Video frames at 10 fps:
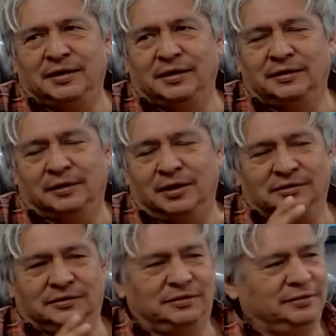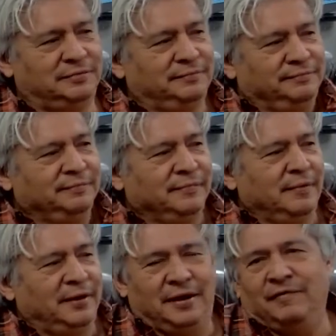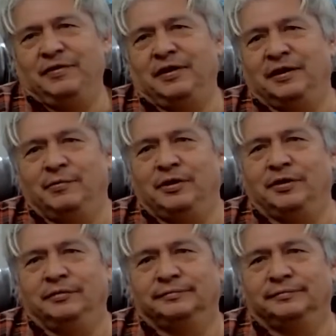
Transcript: uh, cost is just in everything that we do,